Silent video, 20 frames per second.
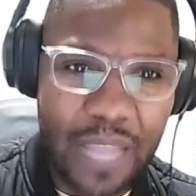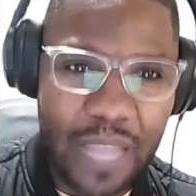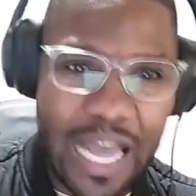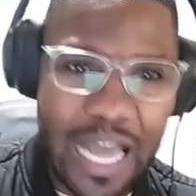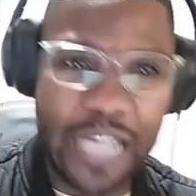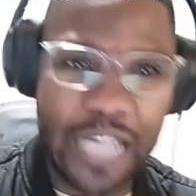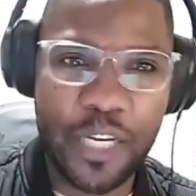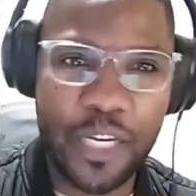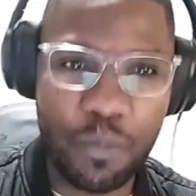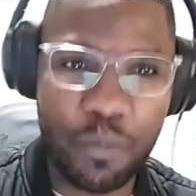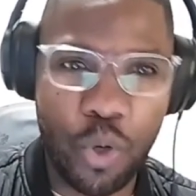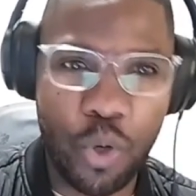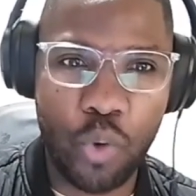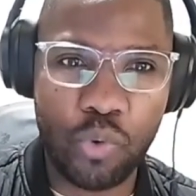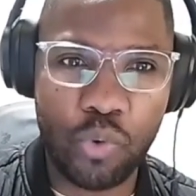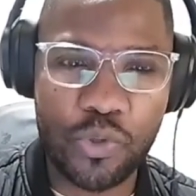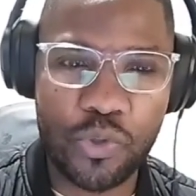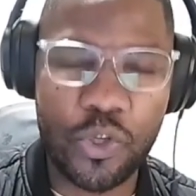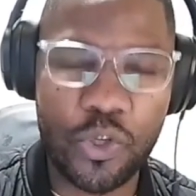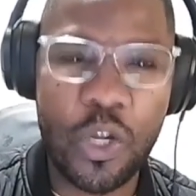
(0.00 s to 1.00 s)

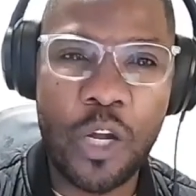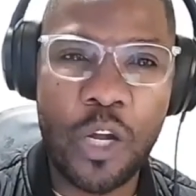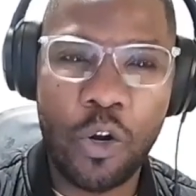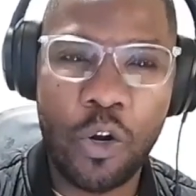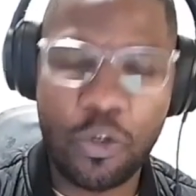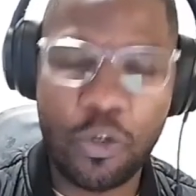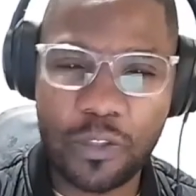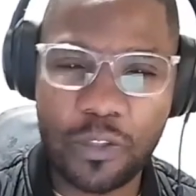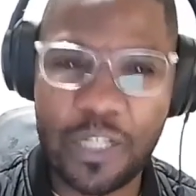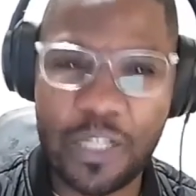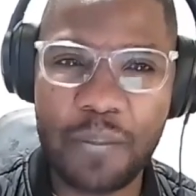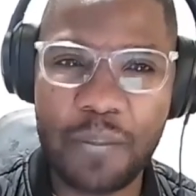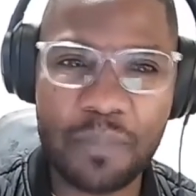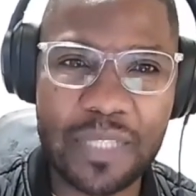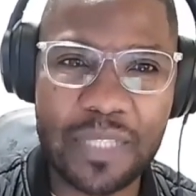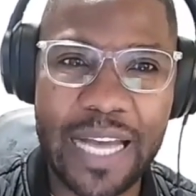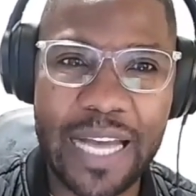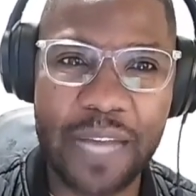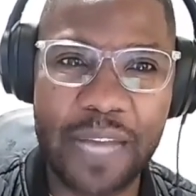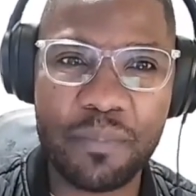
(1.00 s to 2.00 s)
animals, or
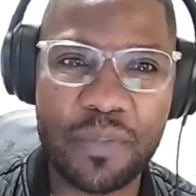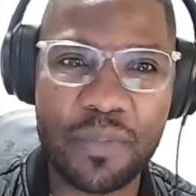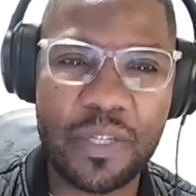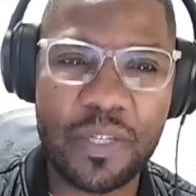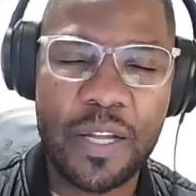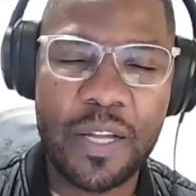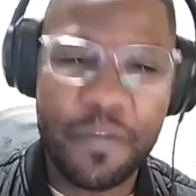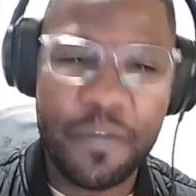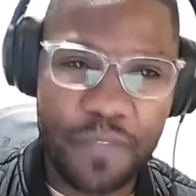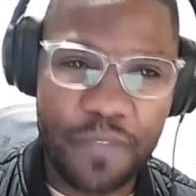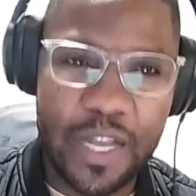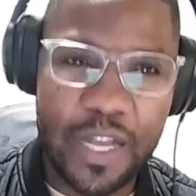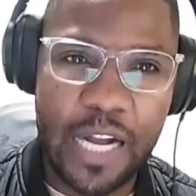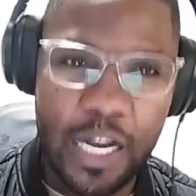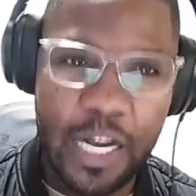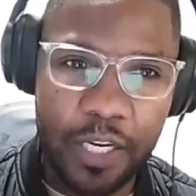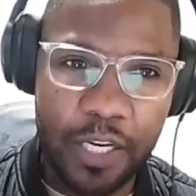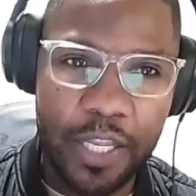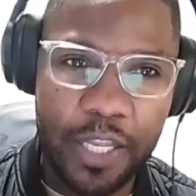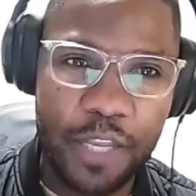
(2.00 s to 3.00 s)
sometimes they
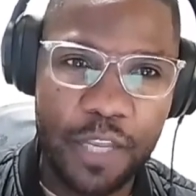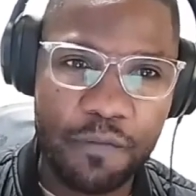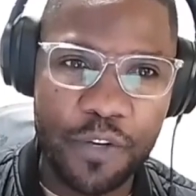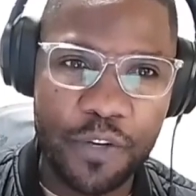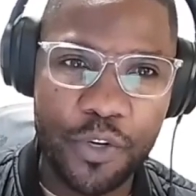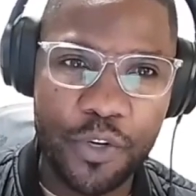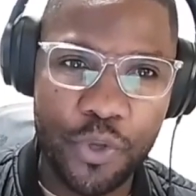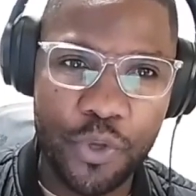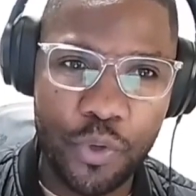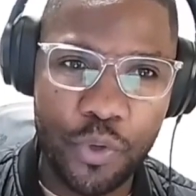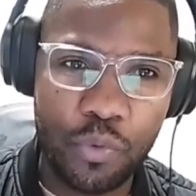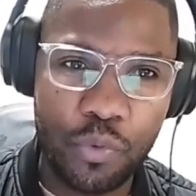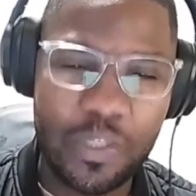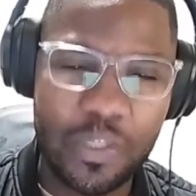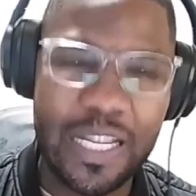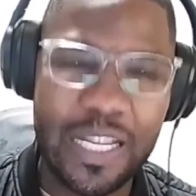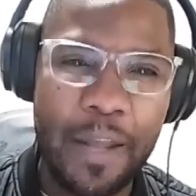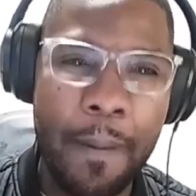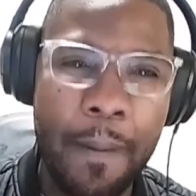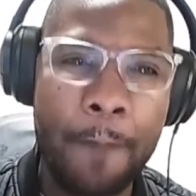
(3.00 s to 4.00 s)
can even
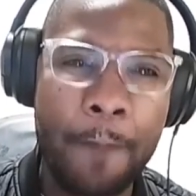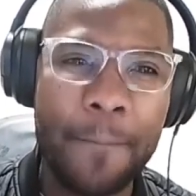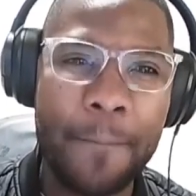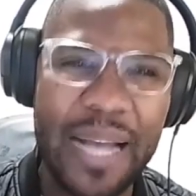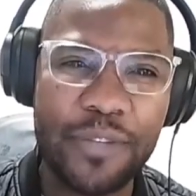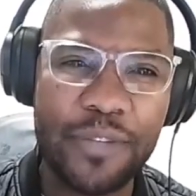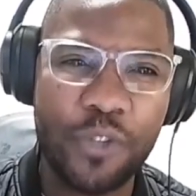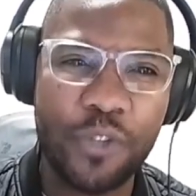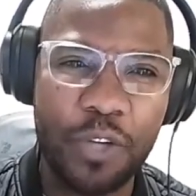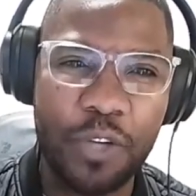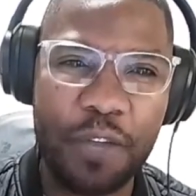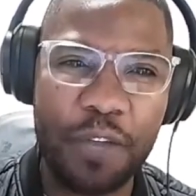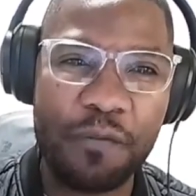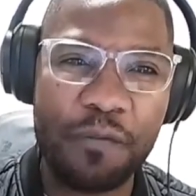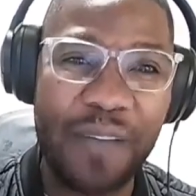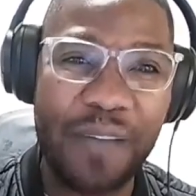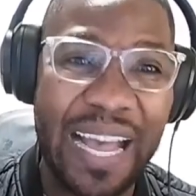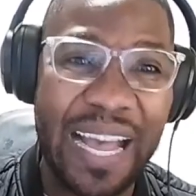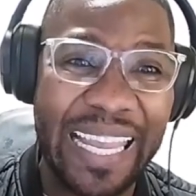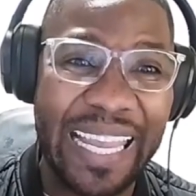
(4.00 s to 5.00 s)
use
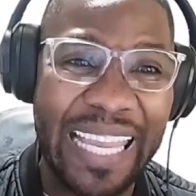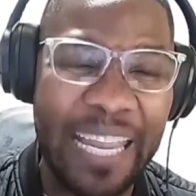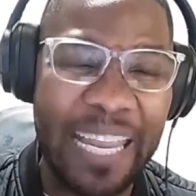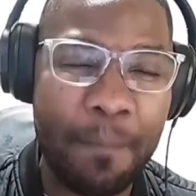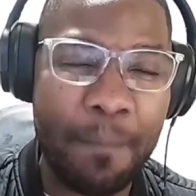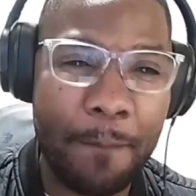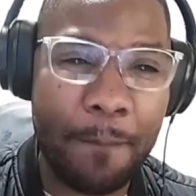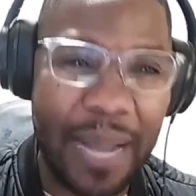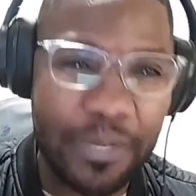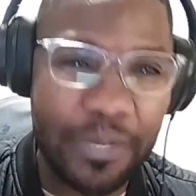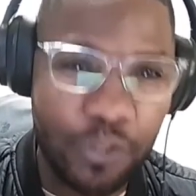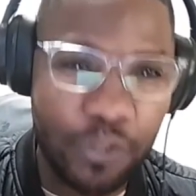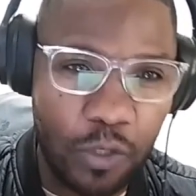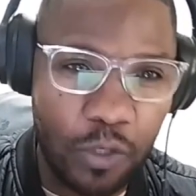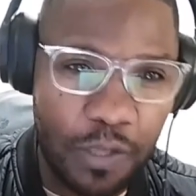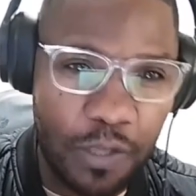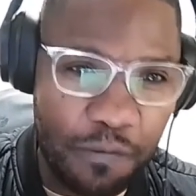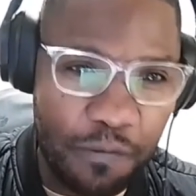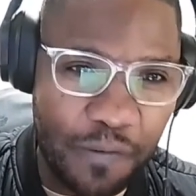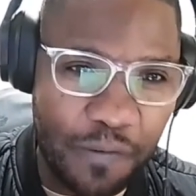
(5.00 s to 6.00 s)
impersonify
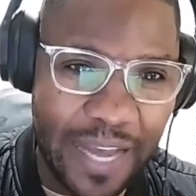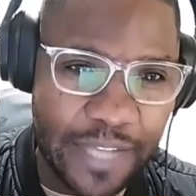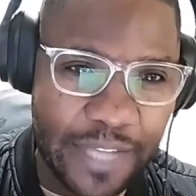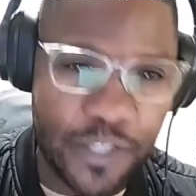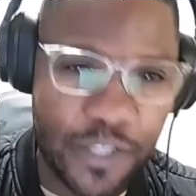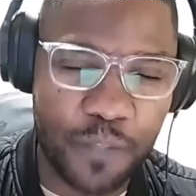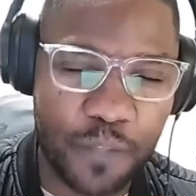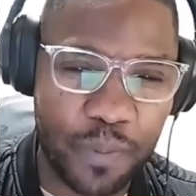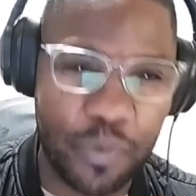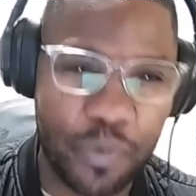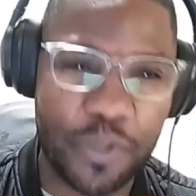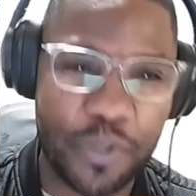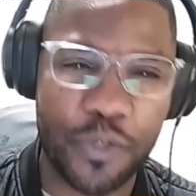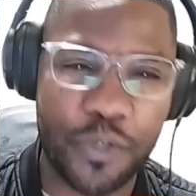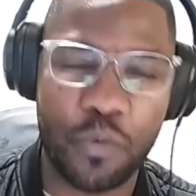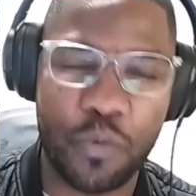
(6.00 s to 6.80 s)
impersonifying spirits.